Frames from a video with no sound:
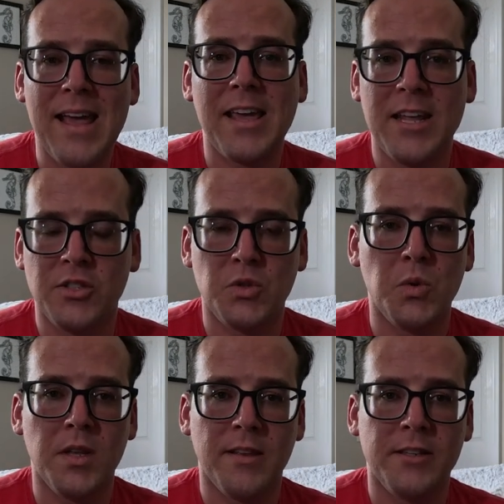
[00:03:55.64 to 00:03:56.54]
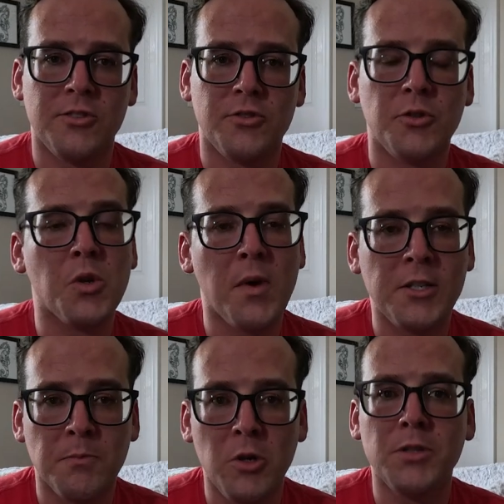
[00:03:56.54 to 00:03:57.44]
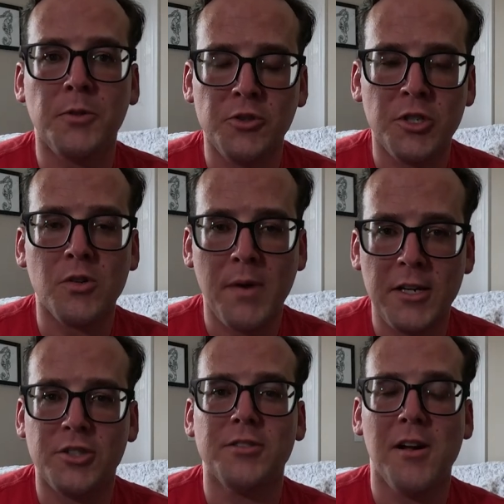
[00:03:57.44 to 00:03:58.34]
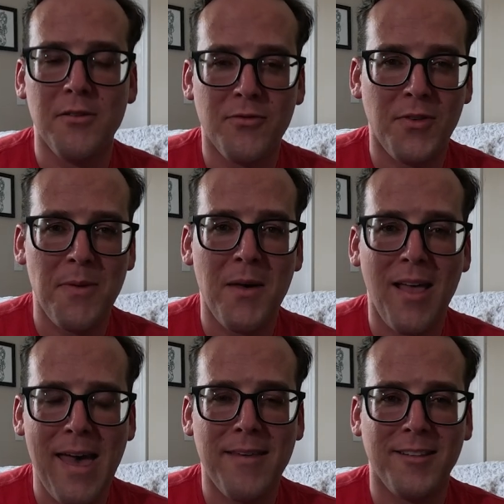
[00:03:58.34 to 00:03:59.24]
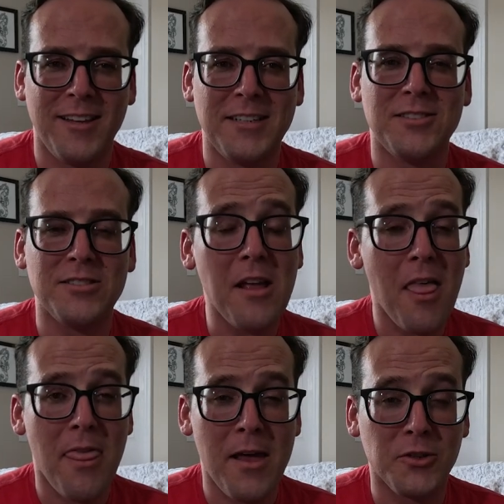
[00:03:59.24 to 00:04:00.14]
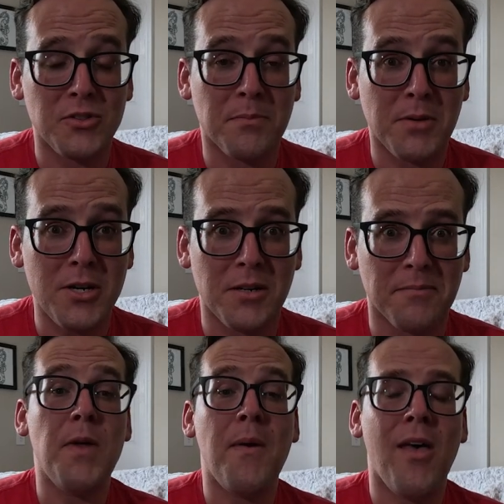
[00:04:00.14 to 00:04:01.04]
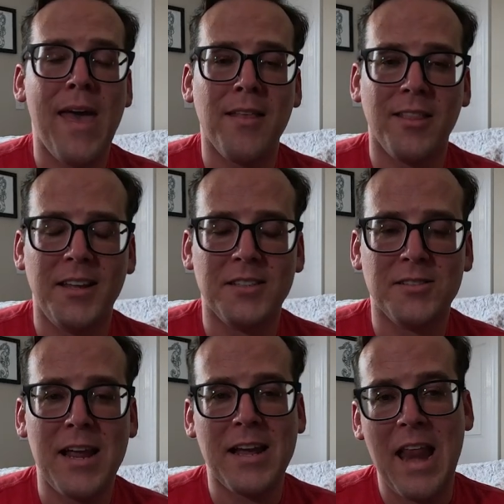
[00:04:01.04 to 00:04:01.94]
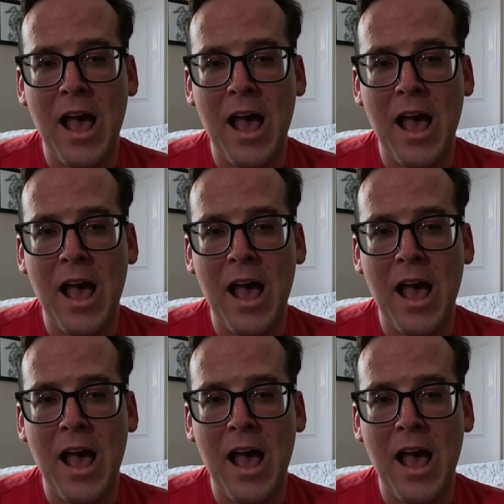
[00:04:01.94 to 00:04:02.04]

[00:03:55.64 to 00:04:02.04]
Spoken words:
decades doing this, you raise multiple generation of female athletes that are superb. Female athletes that can